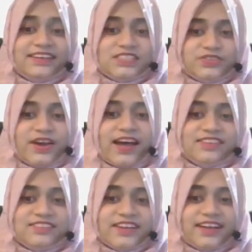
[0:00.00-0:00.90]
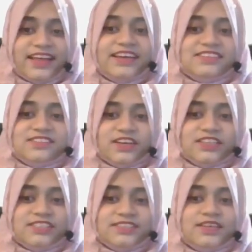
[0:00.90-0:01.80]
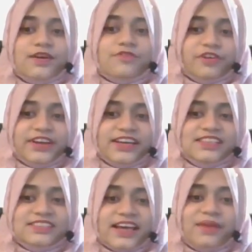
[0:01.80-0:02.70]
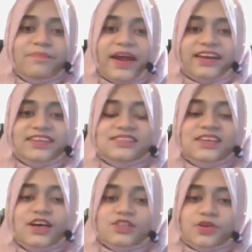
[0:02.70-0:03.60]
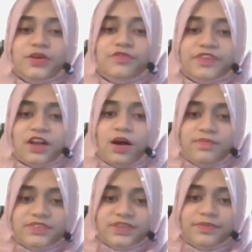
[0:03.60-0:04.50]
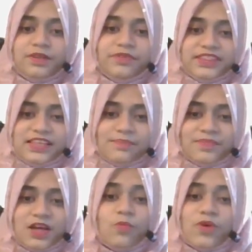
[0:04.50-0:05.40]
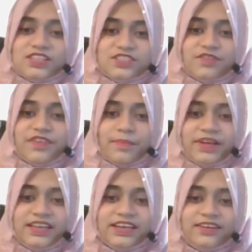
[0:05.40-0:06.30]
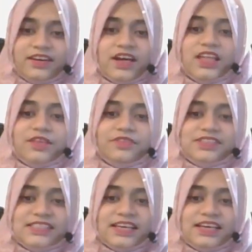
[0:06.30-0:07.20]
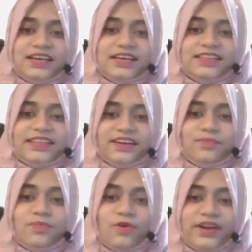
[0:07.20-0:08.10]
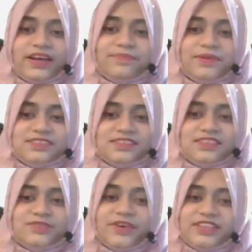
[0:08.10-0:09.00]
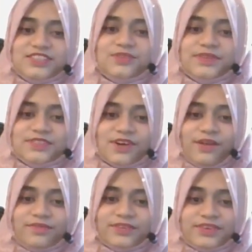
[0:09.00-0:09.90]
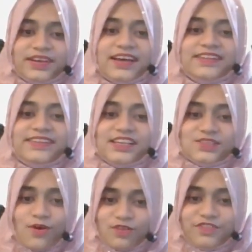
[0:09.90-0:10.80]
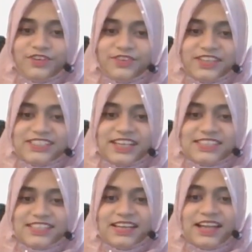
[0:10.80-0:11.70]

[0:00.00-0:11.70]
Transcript: is to understand the instructions for each and practice so you feel comfortable with them. Once you're familiar, you will see they're more like puzzles waiting to be solved. That's all for today's lesson.